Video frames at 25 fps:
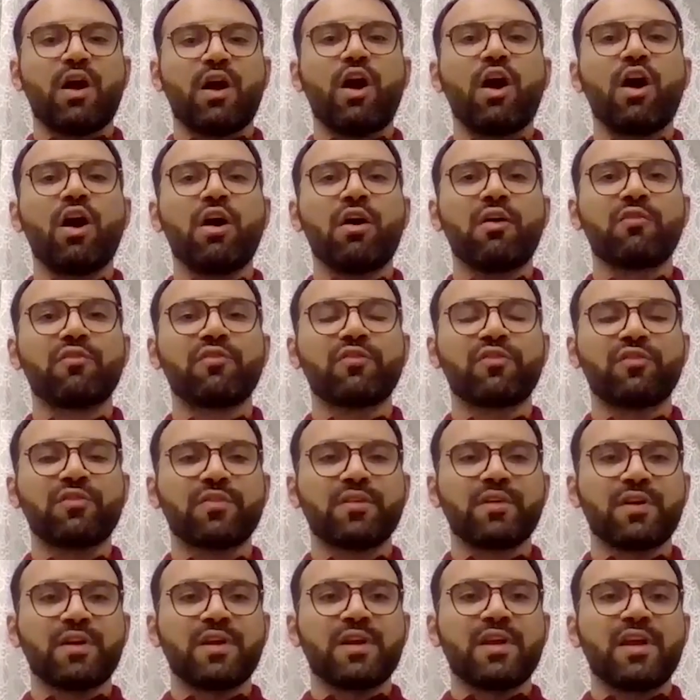of
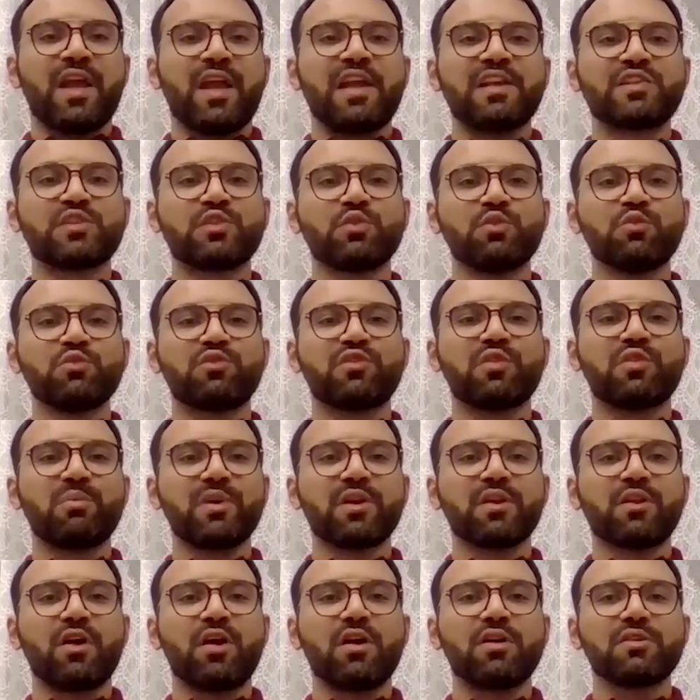a soon to
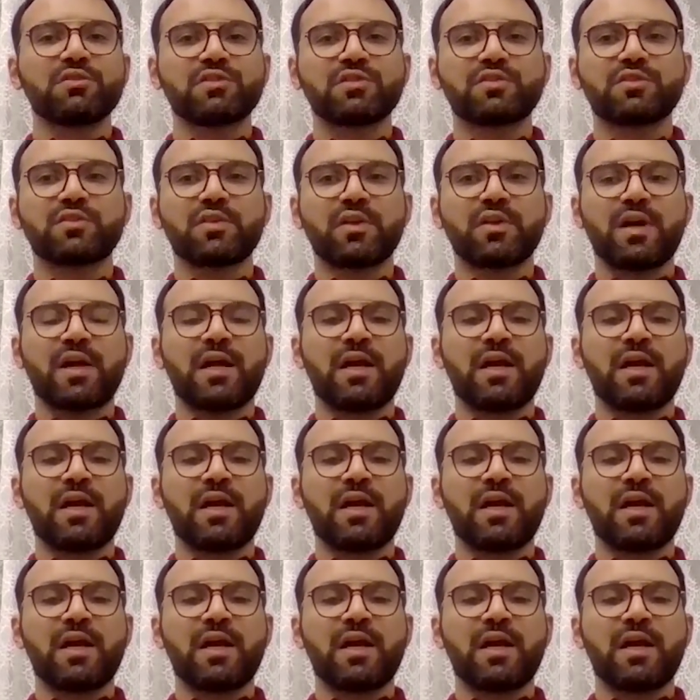be launched